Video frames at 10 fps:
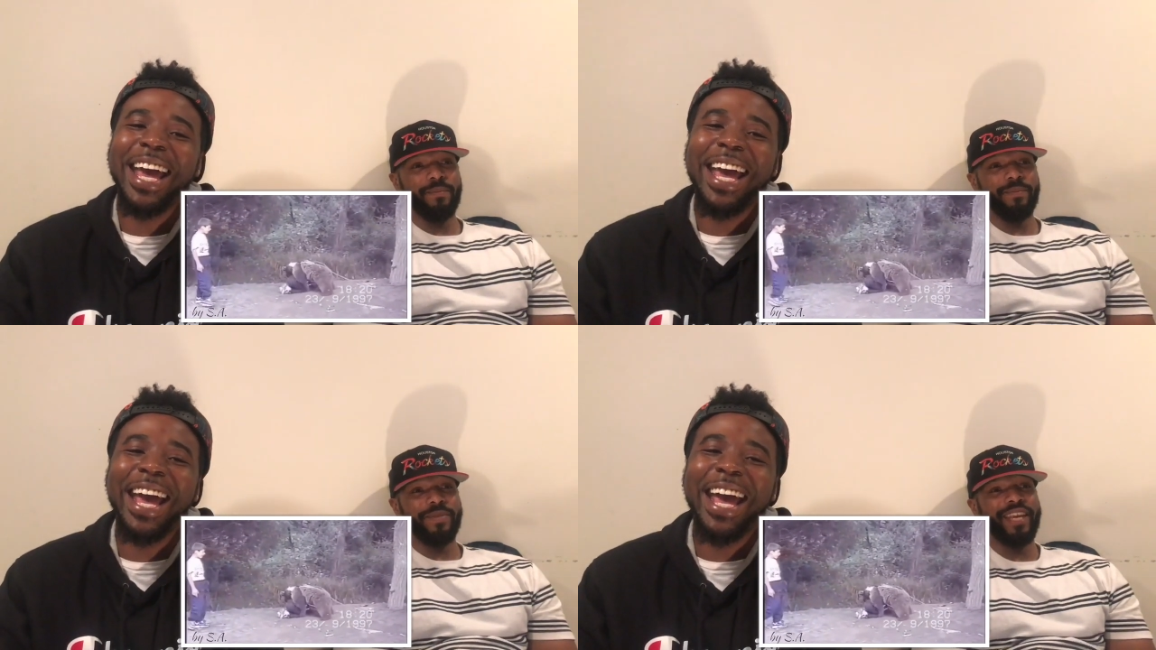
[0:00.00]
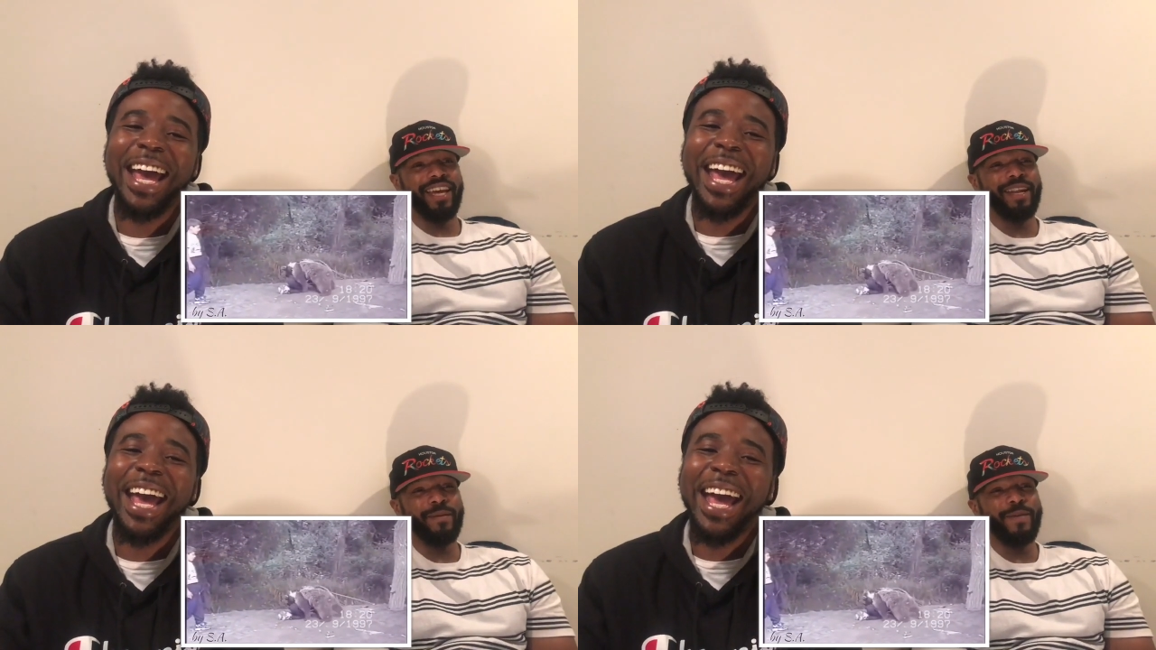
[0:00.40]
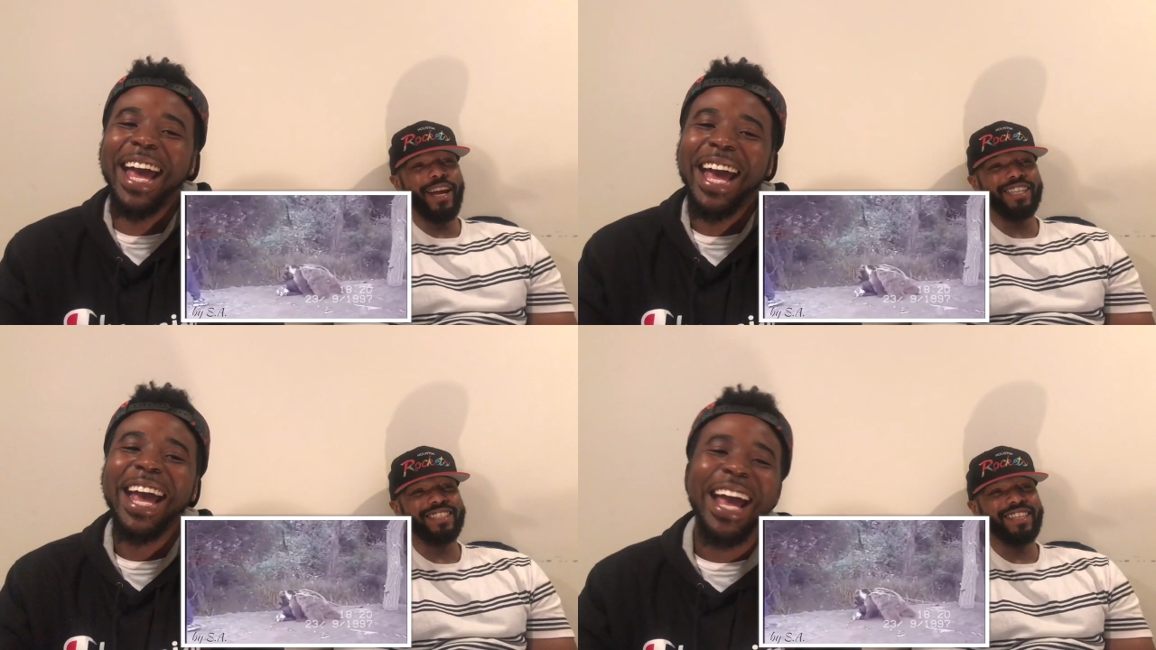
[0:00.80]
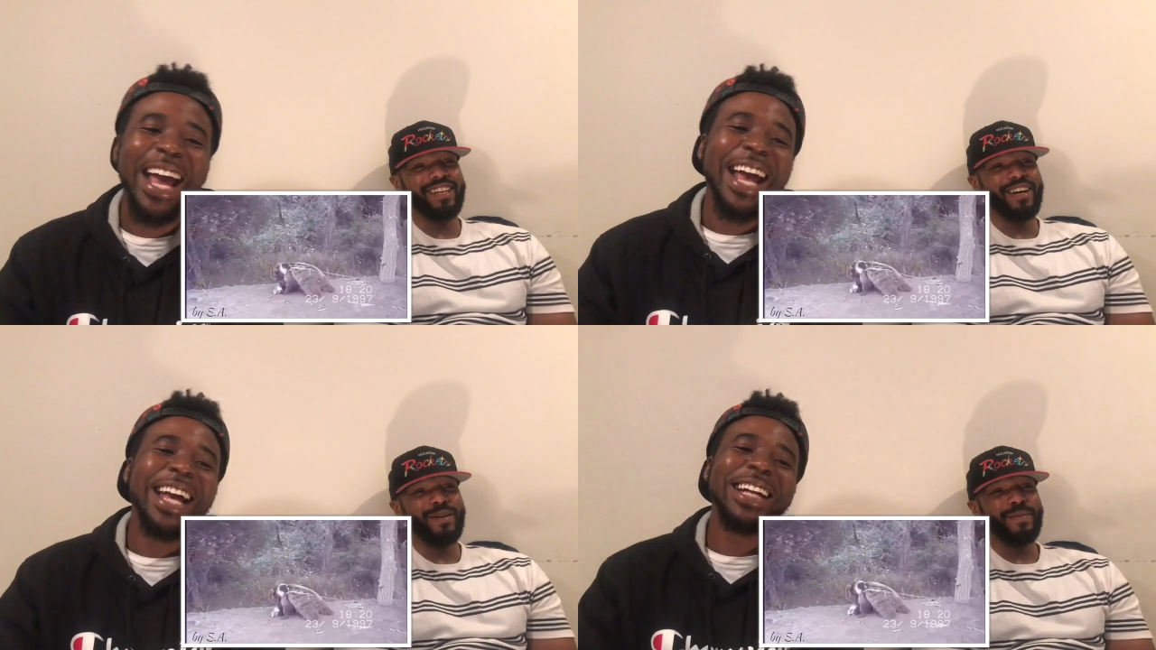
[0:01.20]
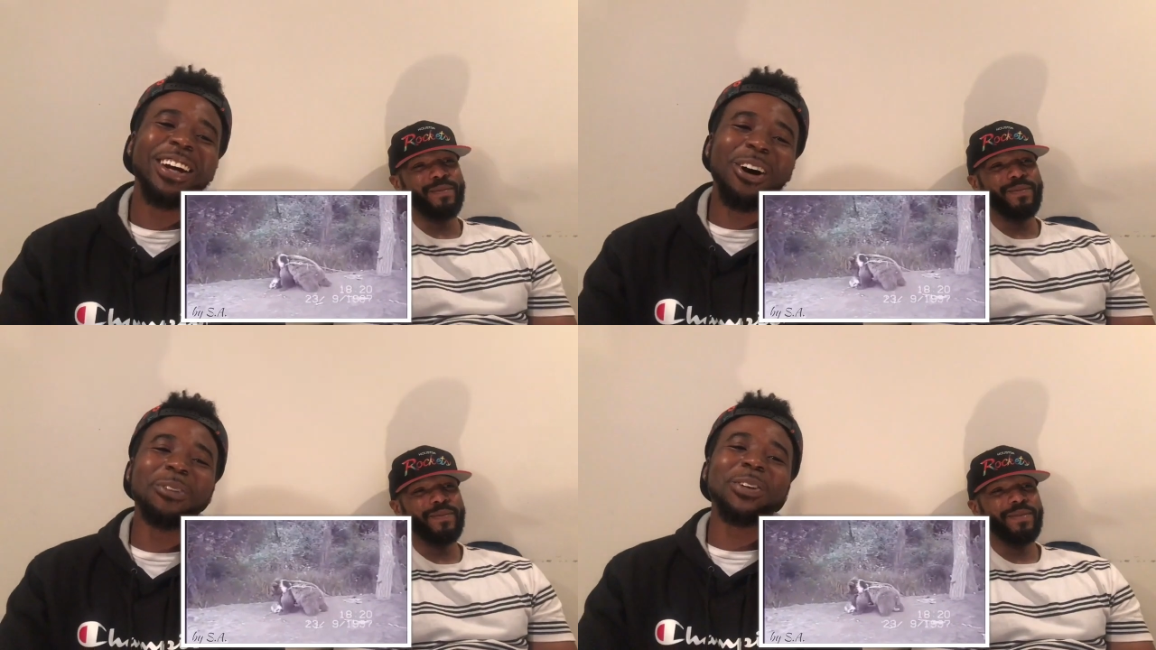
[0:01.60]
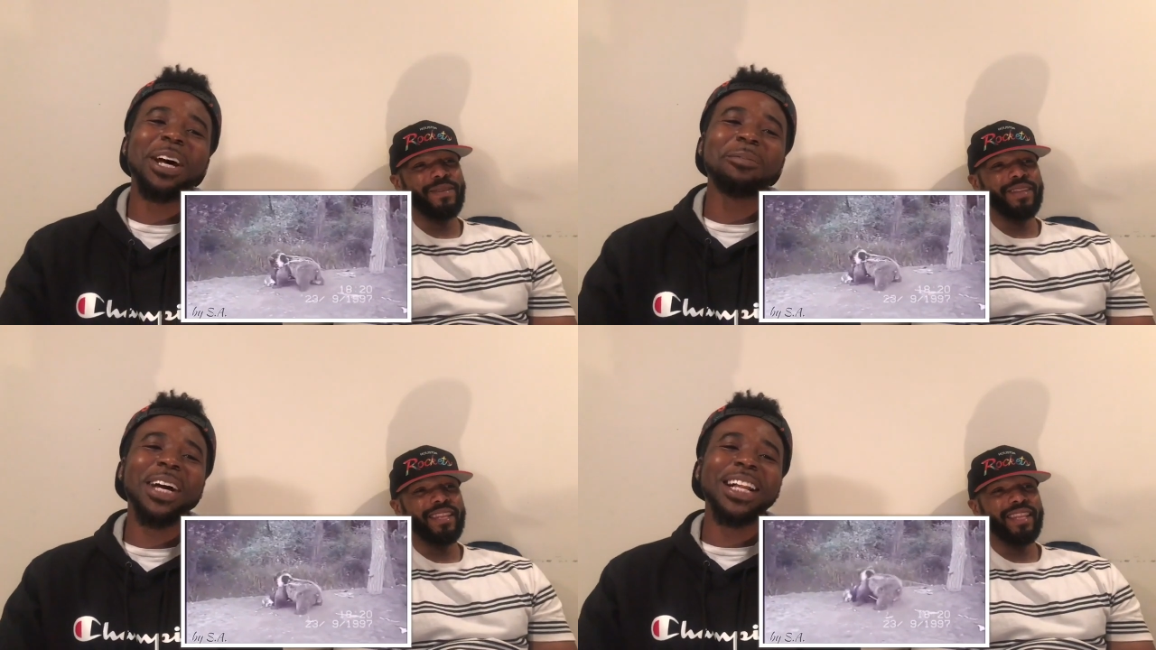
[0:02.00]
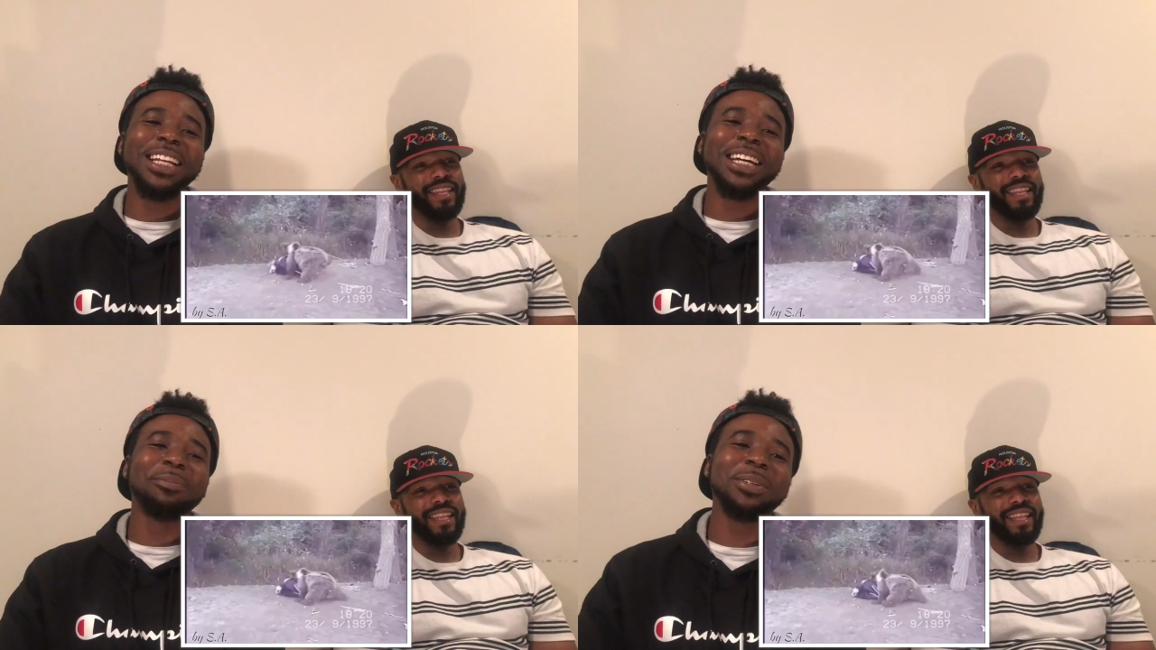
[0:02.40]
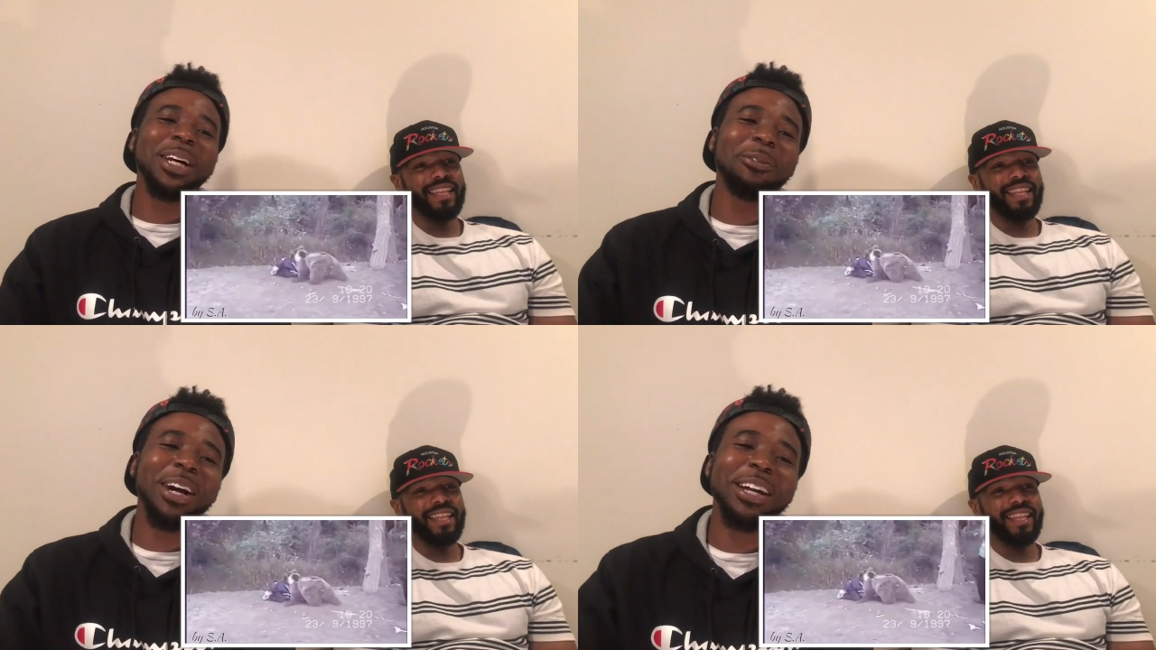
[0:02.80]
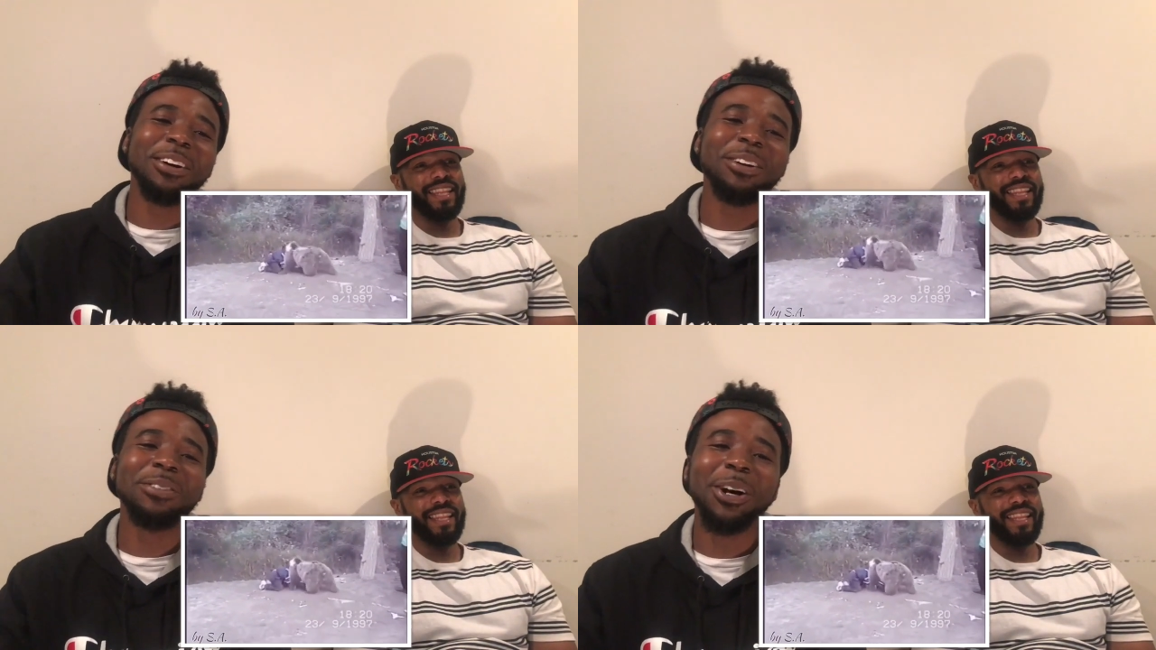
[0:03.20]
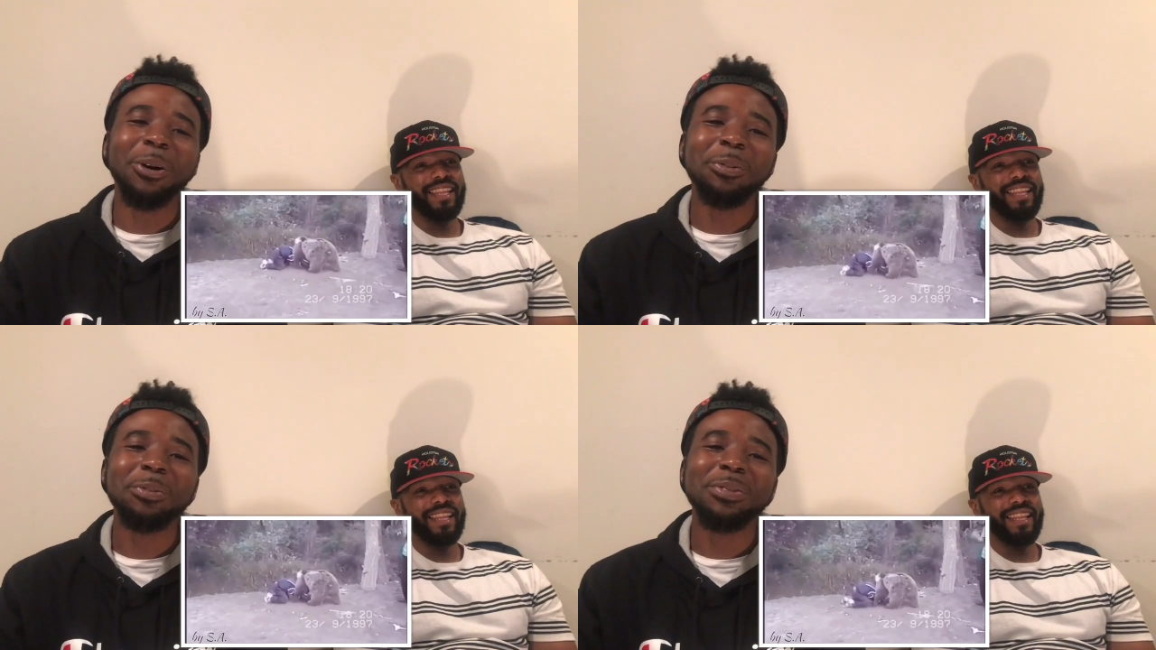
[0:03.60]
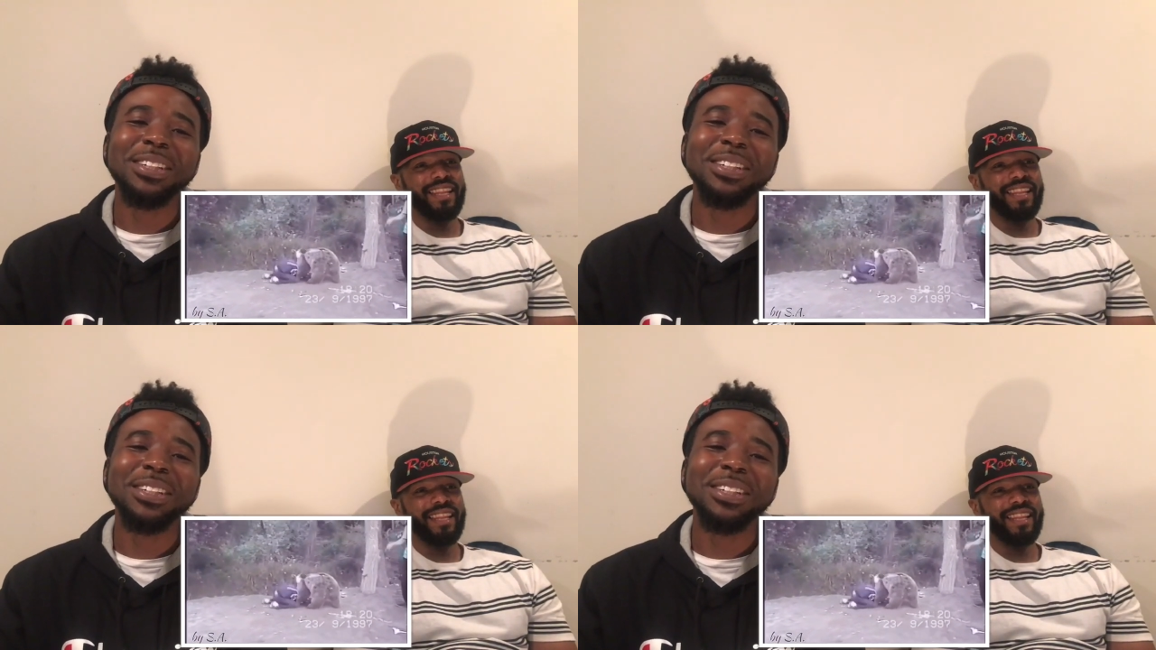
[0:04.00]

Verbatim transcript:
Speaker 1: bear stood up. Go on for that black lady. Put that weight on him. No